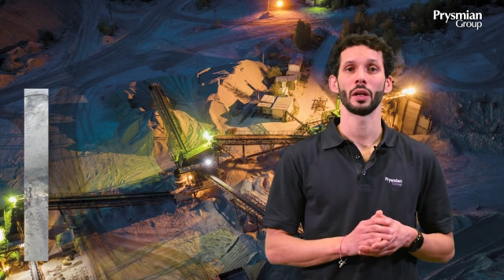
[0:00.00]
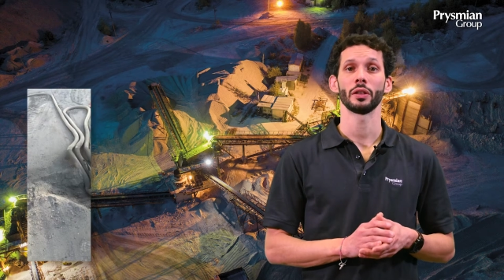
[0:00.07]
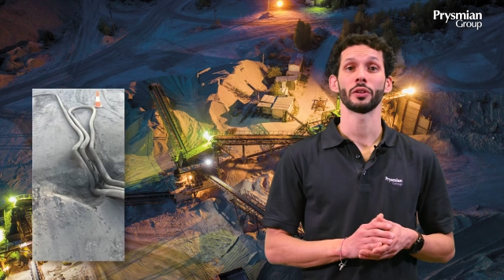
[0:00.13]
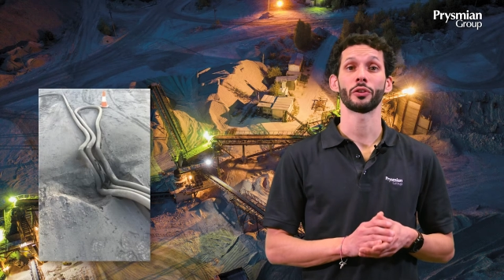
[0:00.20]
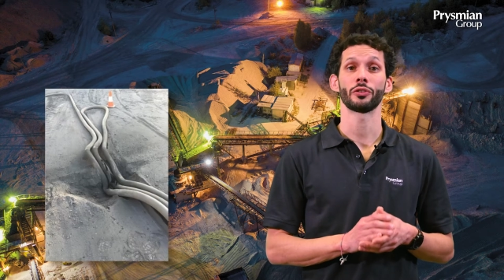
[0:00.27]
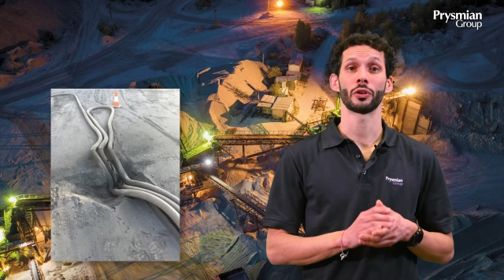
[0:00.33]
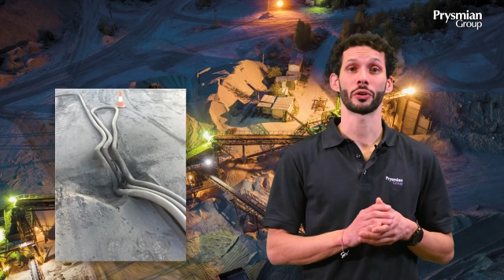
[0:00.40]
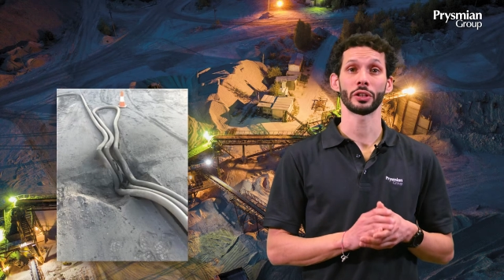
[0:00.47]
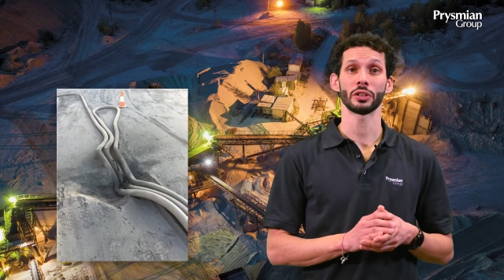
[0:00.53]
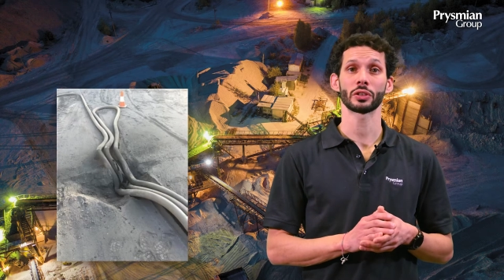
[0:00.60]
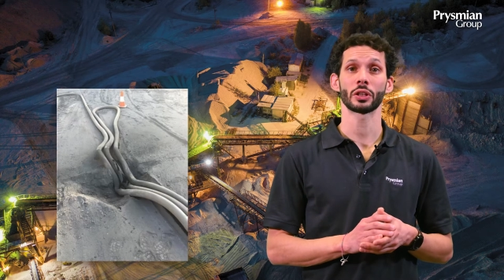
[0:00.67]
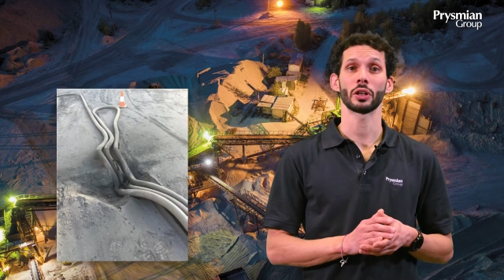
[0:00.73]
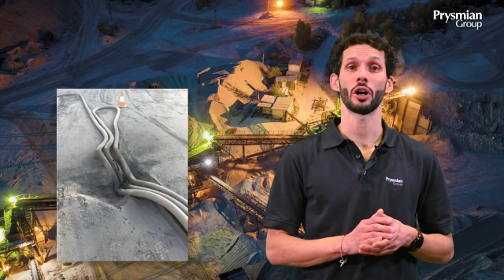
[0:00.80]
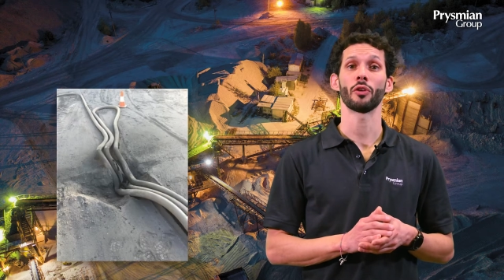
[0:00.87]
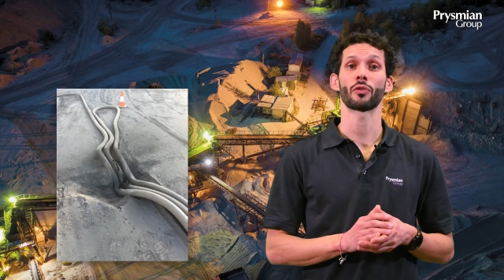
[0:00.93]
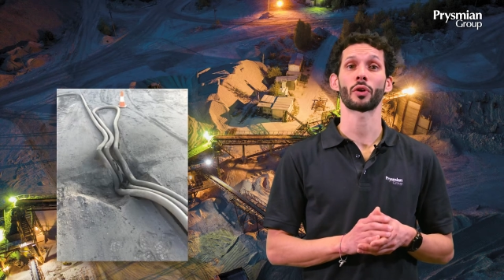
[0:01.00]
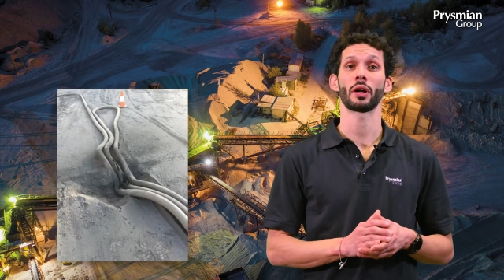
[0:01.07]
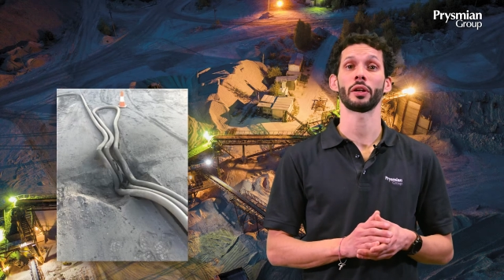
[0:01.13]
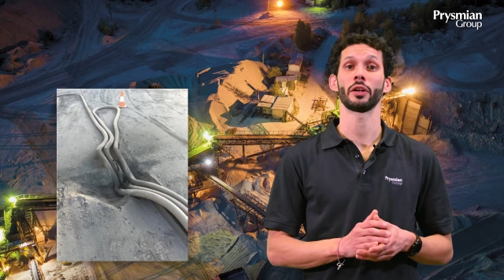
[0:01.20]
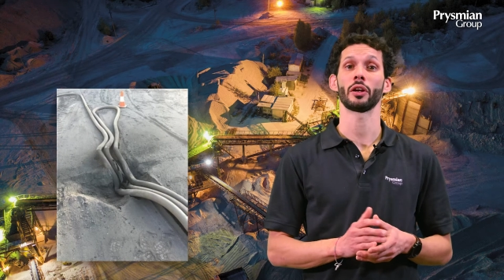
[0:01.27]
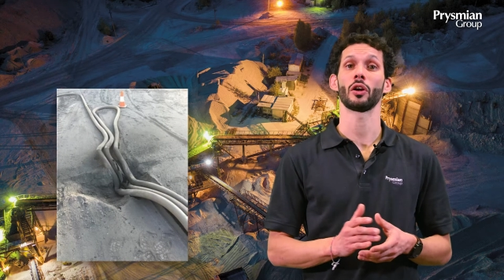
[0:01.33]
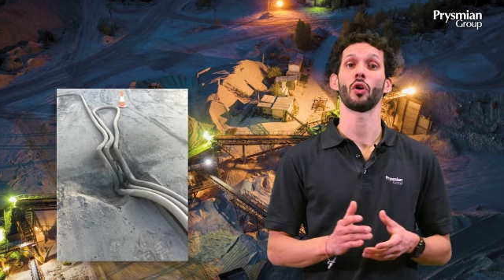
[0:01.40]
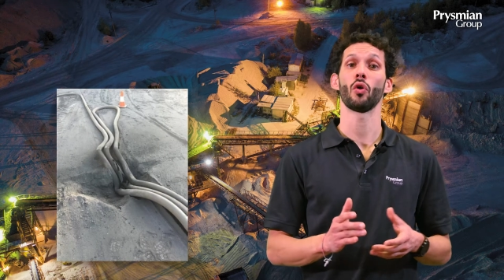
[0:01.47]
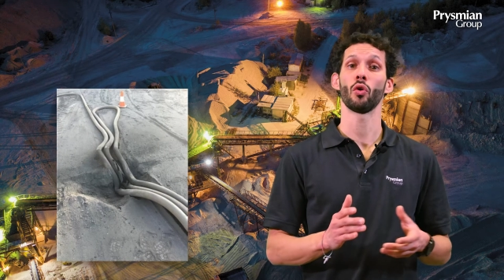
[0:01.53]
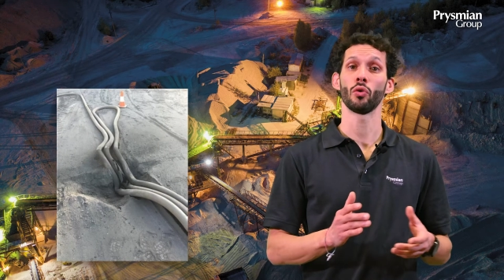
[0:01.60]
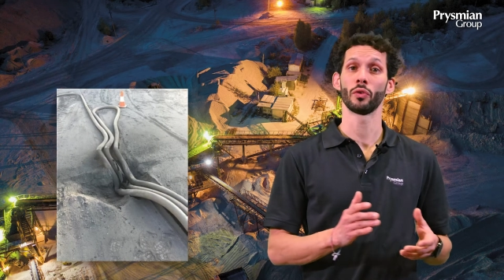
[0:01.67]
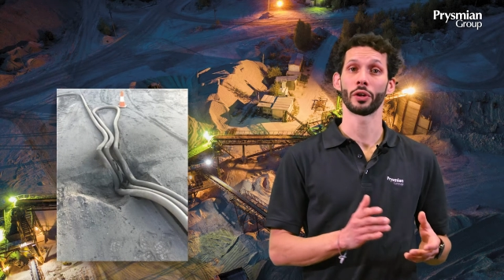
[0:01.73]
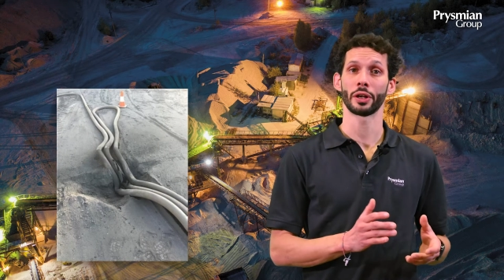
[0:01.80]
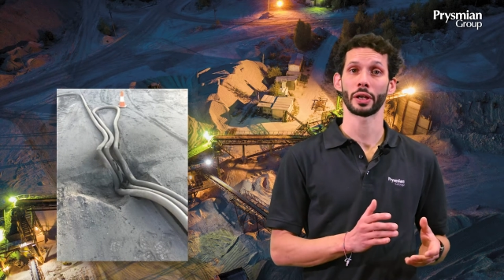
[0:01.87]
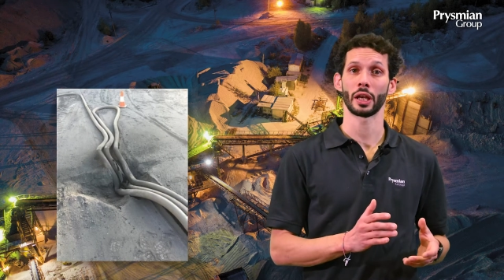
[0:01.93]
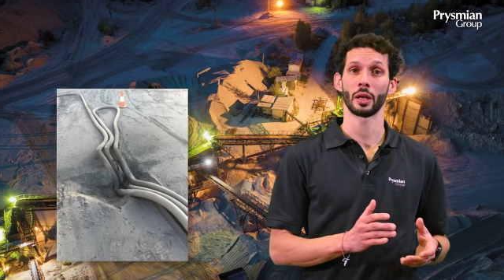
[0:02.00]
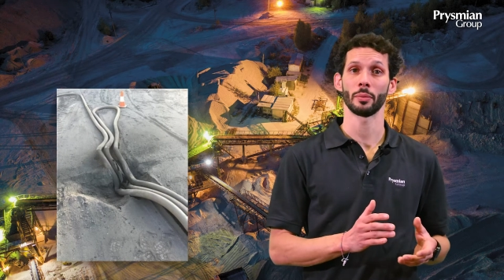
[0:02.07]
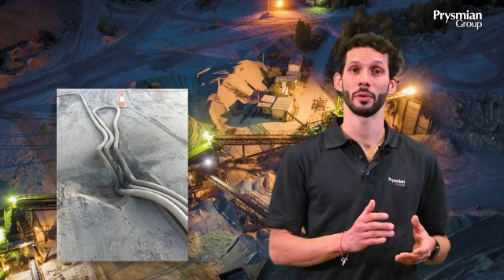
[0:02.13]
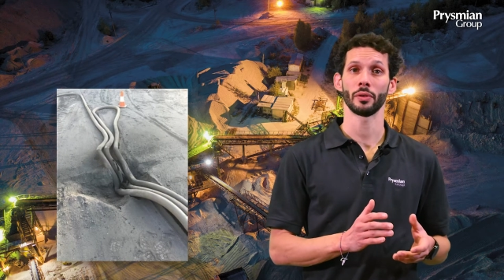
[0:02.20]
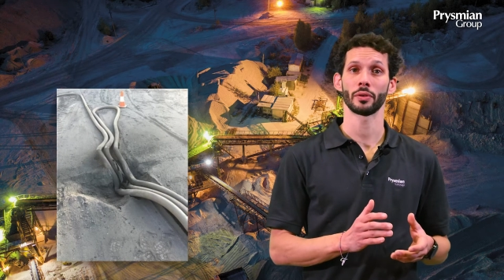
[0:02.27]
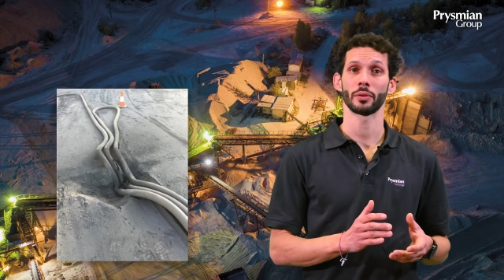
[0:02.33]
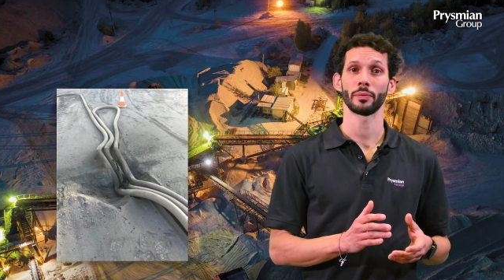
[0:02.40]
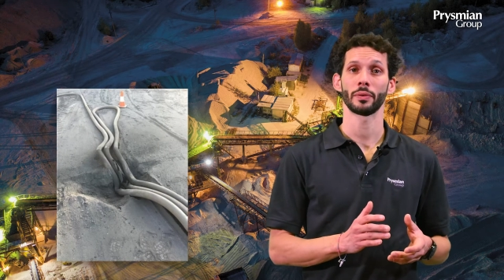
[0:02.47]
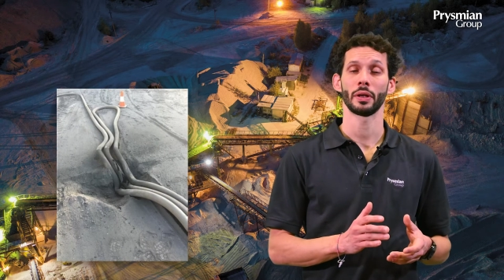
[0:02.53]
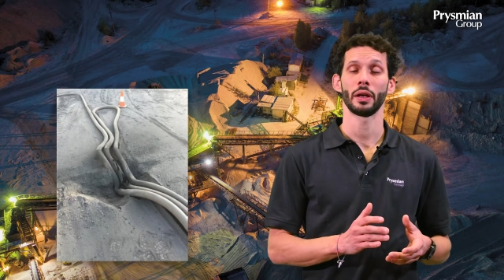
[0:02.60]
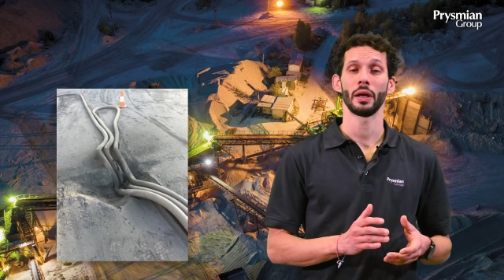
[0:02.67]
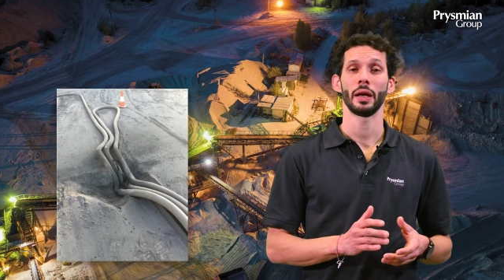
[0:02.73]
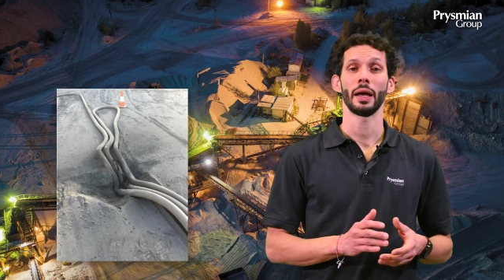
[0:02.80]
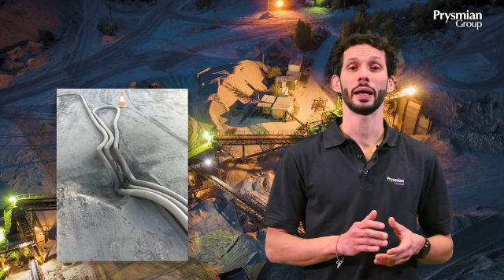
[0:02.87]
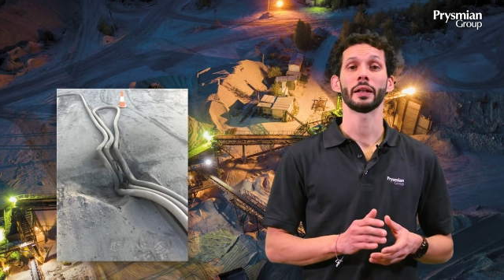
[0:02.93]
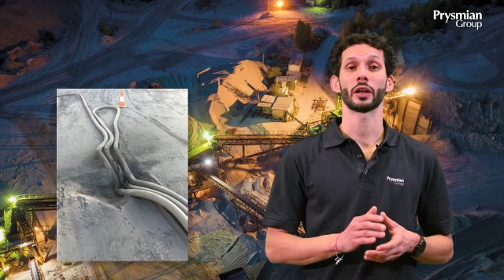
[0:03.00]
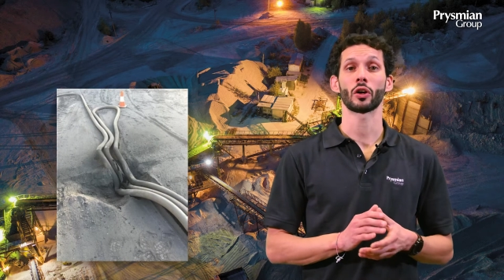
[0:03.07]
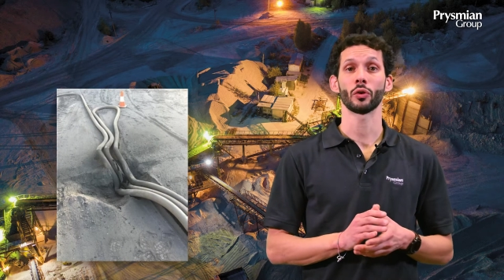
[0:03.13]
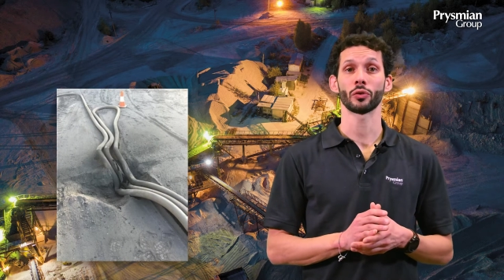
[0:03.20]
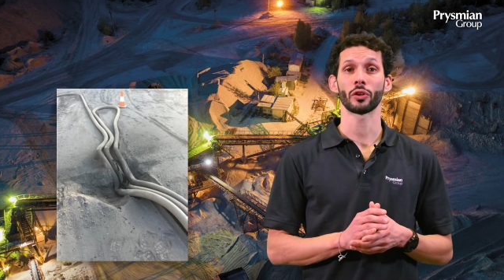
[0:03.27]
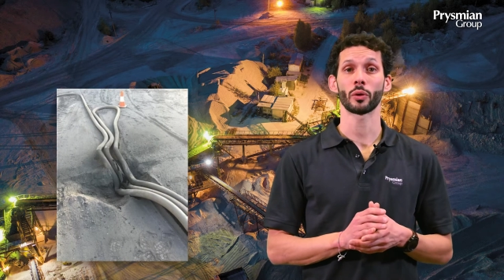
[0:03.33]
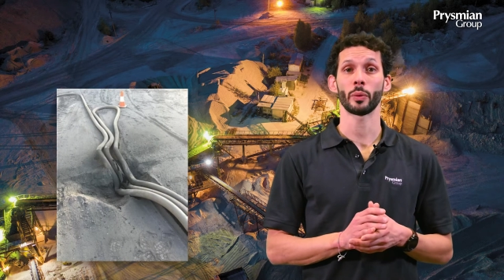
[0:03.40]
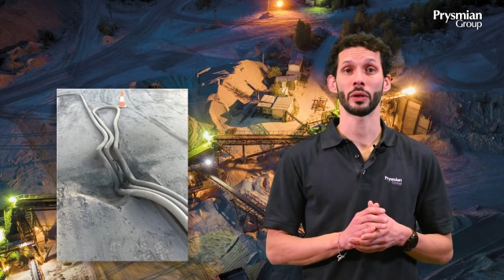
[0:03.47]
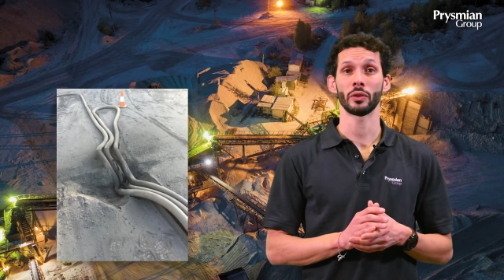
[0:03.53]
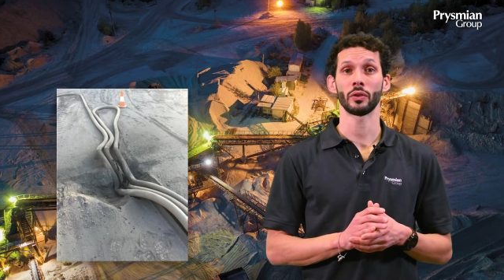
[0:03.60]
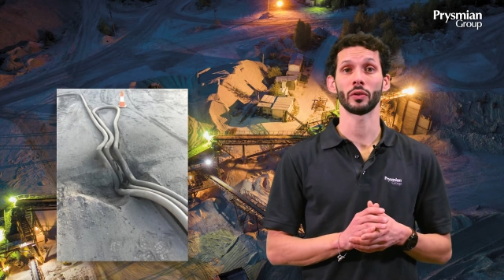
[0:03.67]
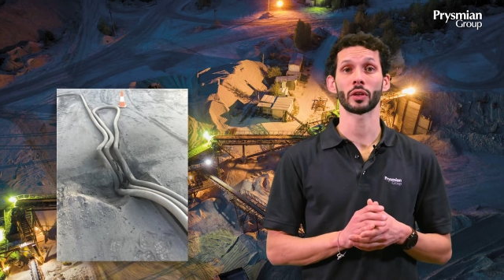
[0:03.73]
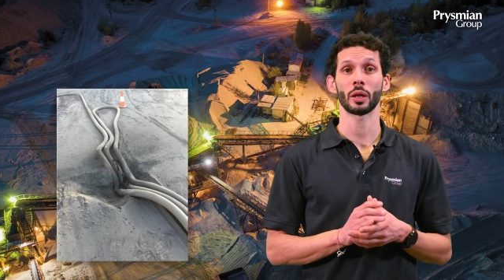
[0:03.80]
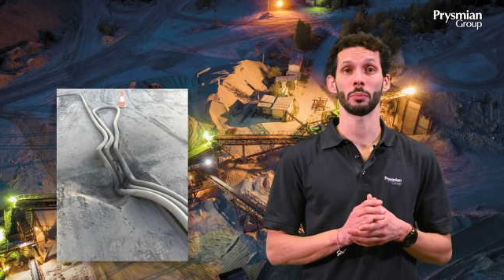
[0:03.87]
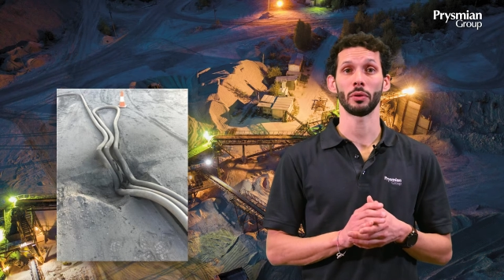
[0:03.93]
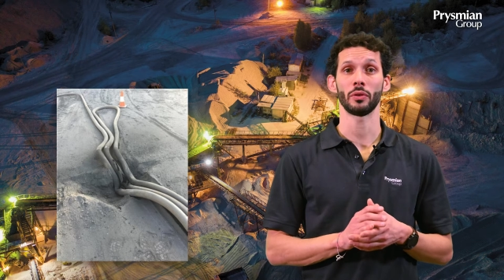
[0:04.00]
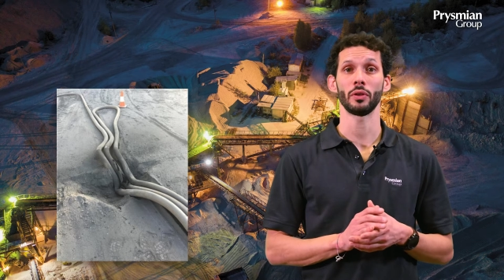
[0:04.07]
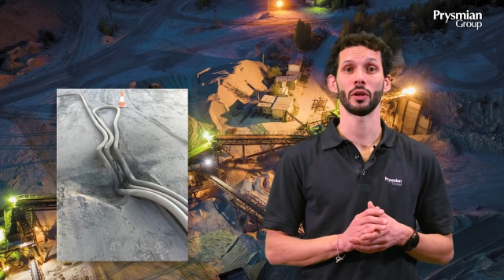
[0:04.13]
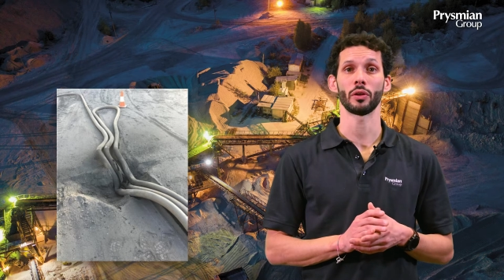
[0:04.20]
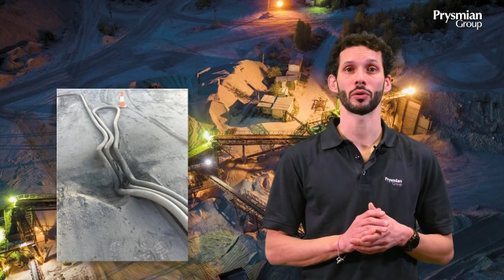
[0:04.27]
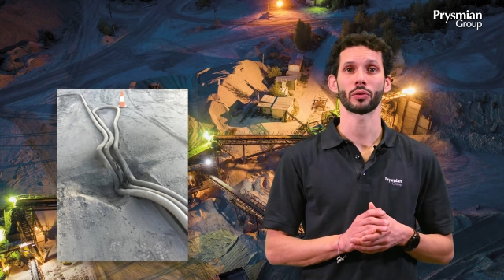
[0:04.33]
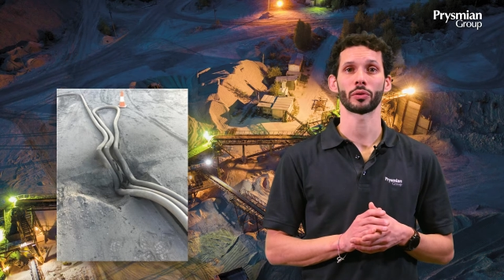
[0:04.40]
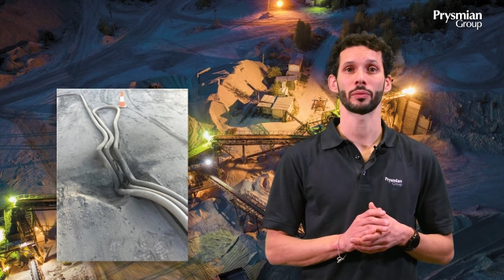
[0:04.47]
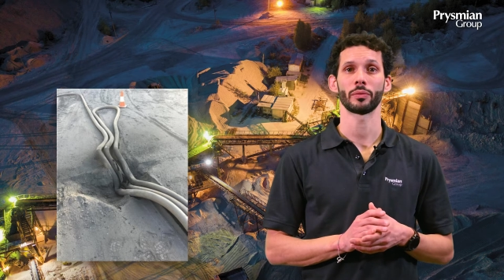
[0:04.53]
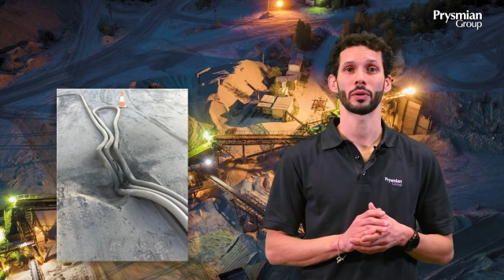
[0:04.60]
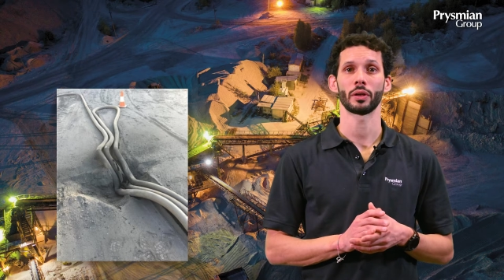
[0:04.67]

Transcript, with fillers: There is a risk of running over the cables and the consequences can be serious.